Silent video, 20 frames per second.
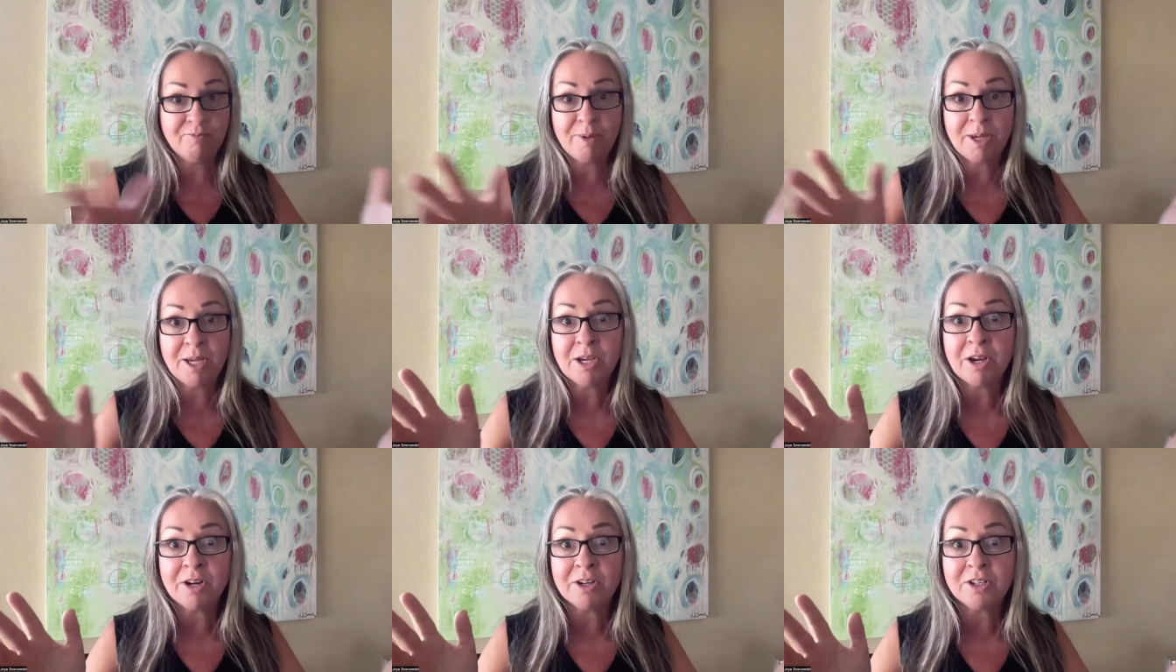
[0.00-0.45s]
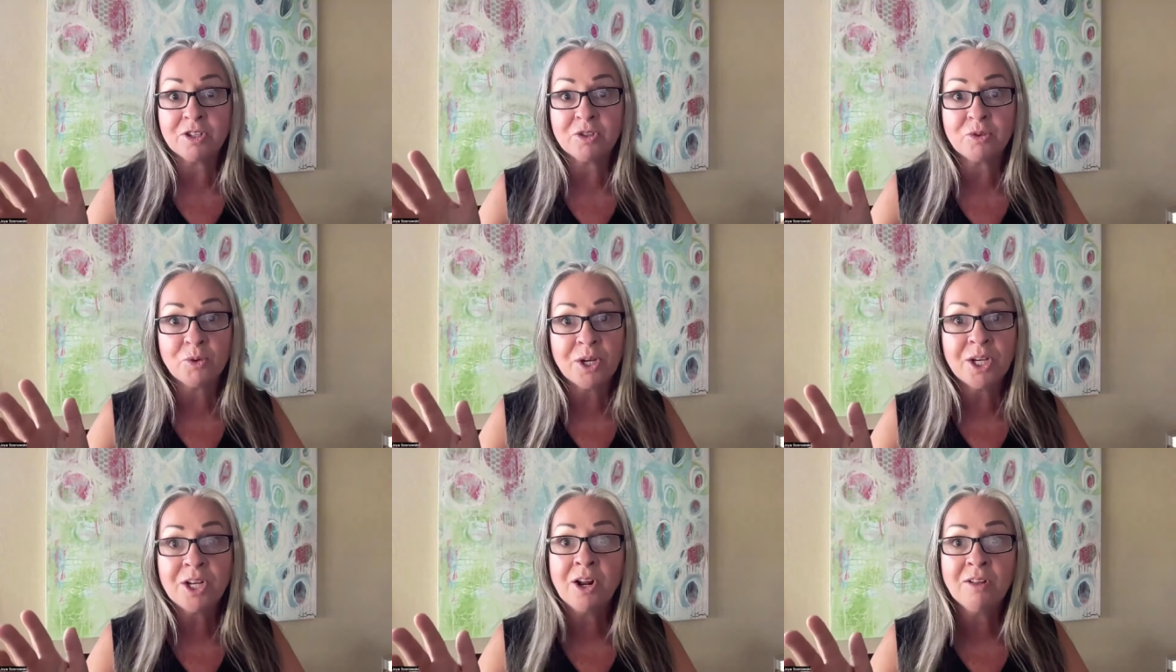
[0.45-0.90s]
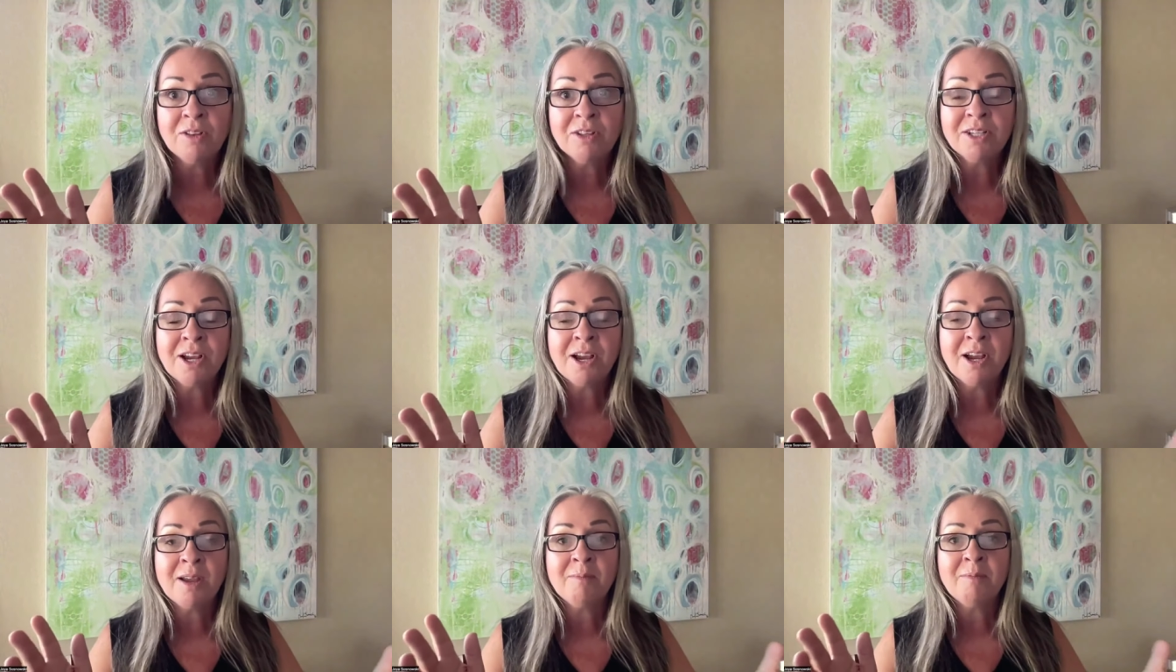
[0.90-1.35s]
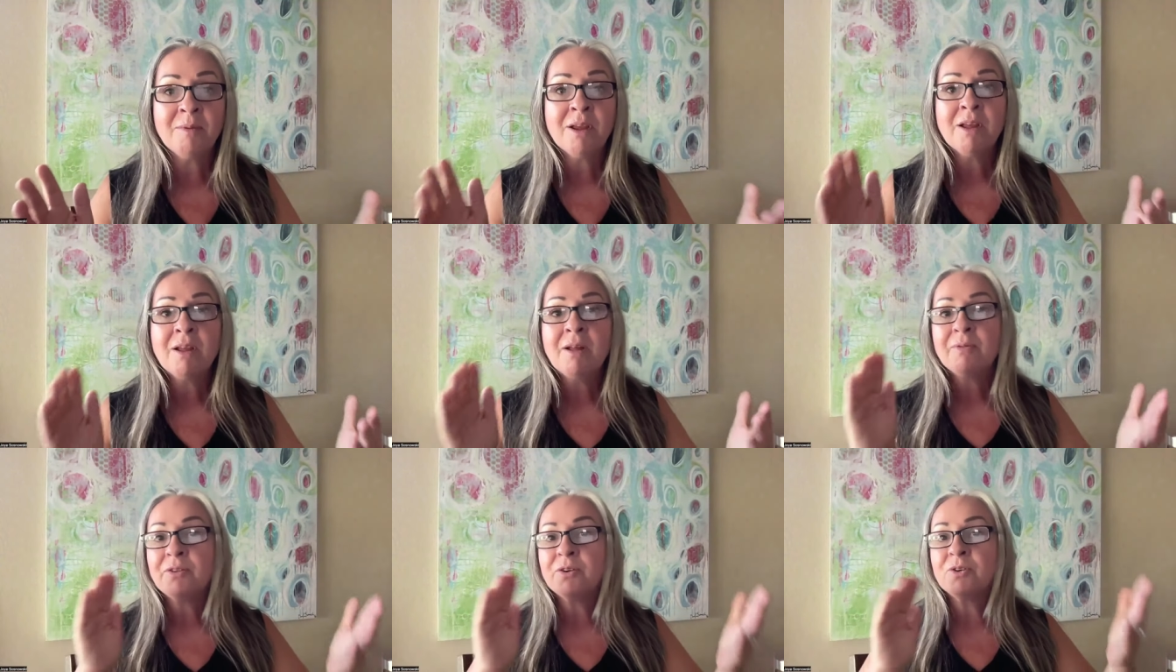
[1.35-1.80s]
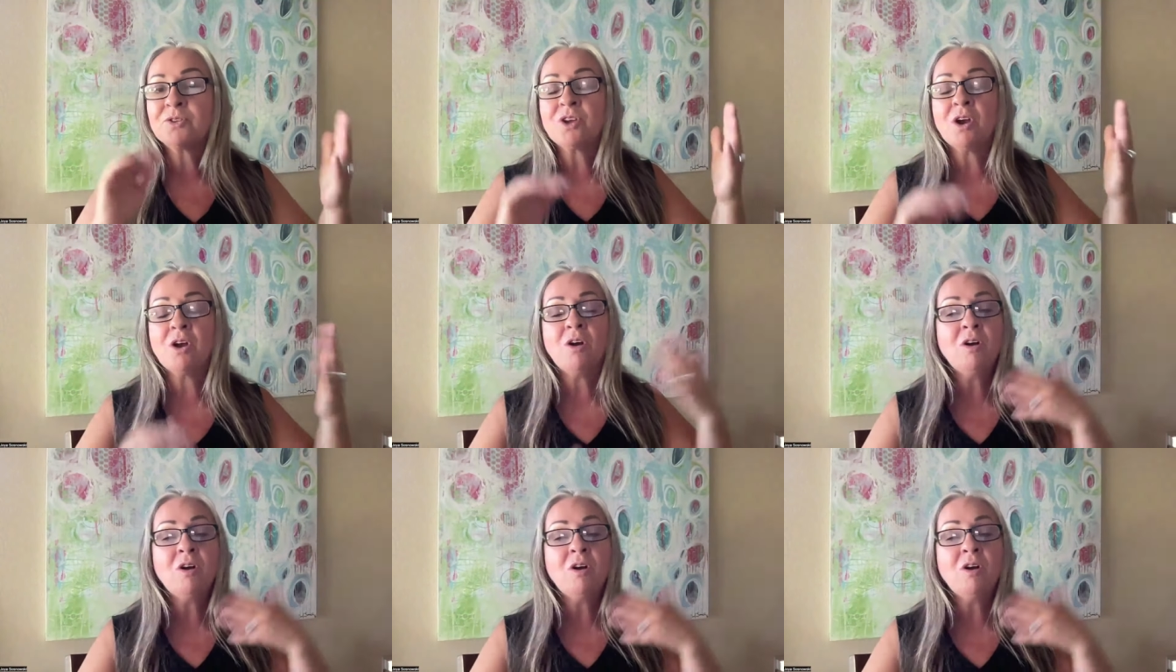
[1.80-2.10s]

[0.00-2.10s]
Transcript: being on a screen all the time. There's